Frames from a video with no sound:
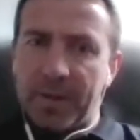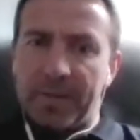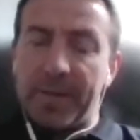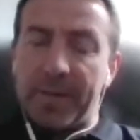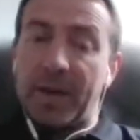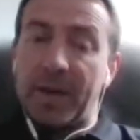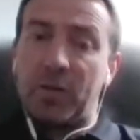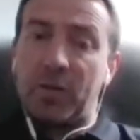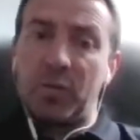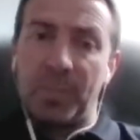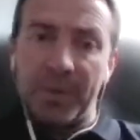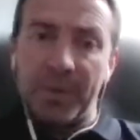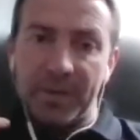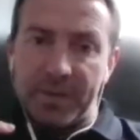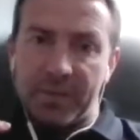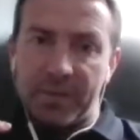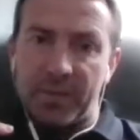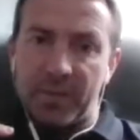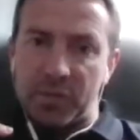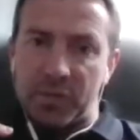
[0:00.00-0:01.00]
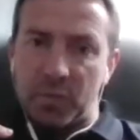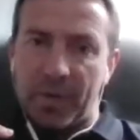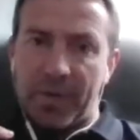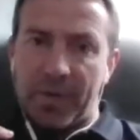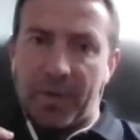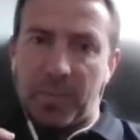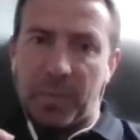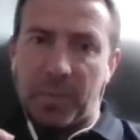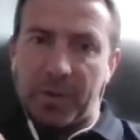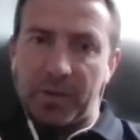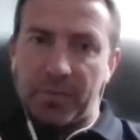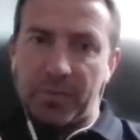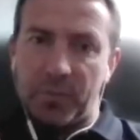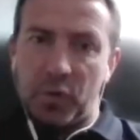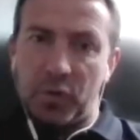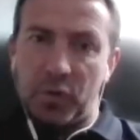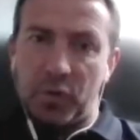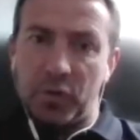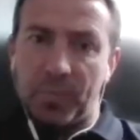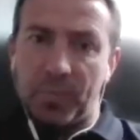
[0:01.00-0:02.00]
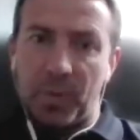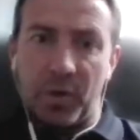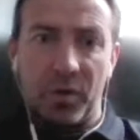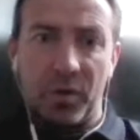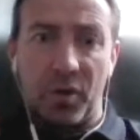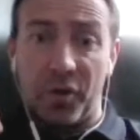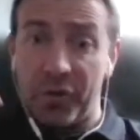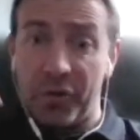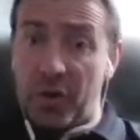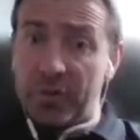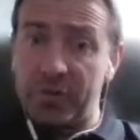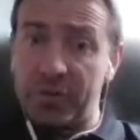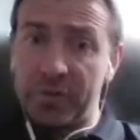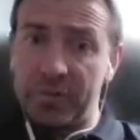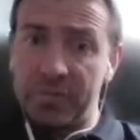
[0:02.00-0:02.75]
And that could be the difference of whether they pick the phone up or not.